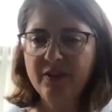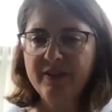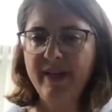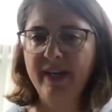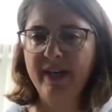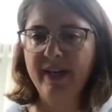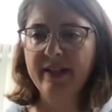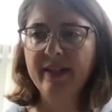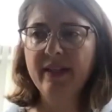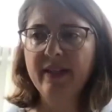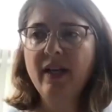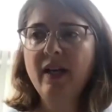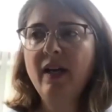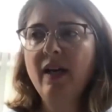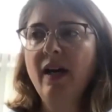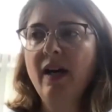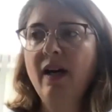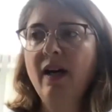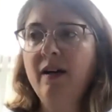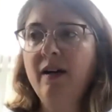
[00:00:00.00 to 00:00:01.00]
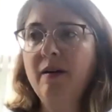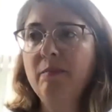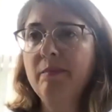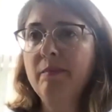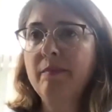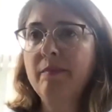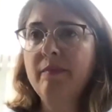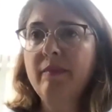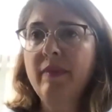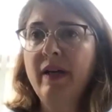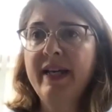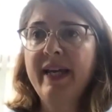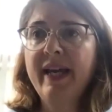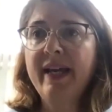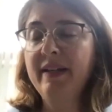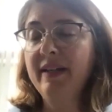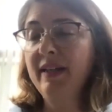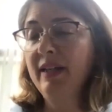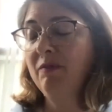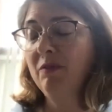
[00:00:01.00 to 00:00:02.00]
for a second.
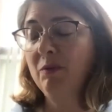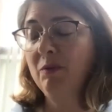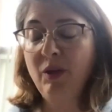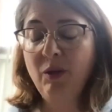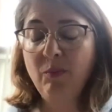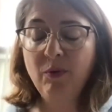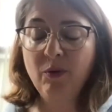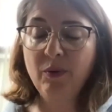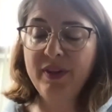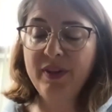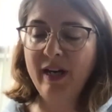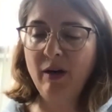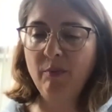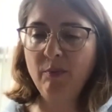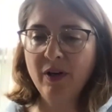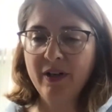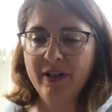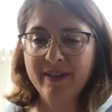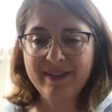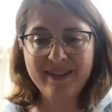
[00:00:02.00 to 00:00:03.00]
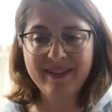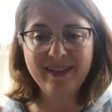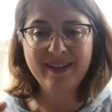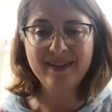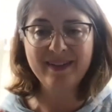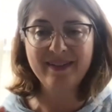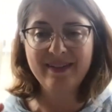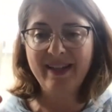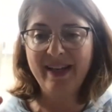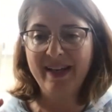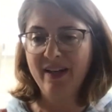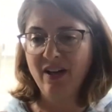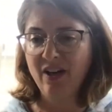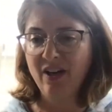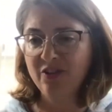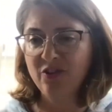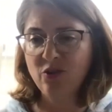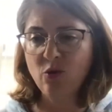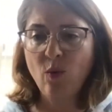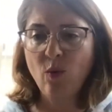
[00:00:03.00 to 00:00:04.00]
Again, even people without Parkinson's, they
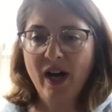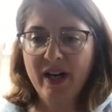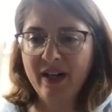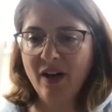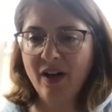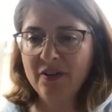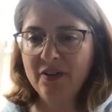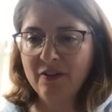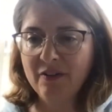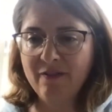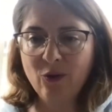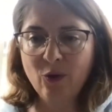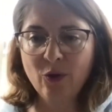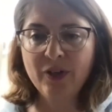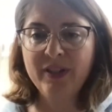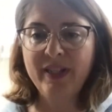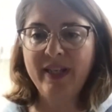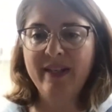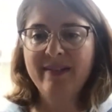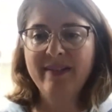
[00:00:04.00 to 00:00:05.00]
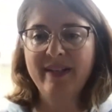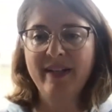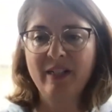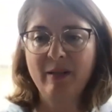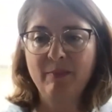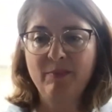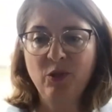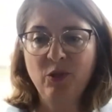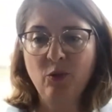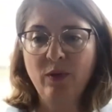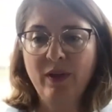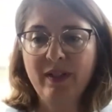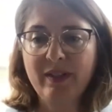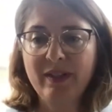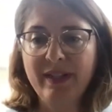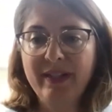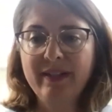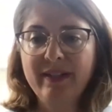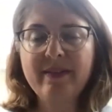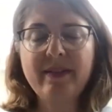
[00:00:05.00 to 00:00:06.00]
are squatting on the floor and they stand up too
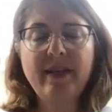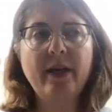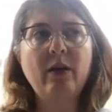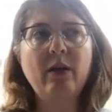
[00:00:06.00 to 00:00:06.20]
quickly, and it's